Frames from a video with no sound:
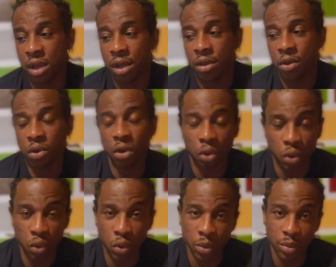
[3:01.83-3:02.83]
you
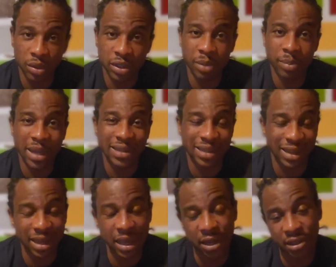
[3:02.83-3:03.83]
do
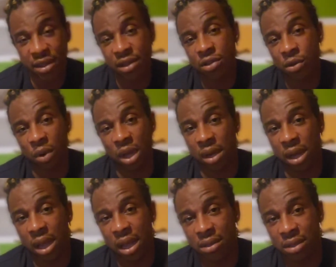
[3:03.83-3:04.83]
domesticated things around the
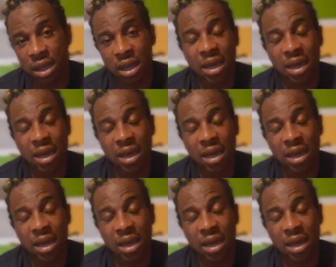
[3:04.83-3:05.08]
house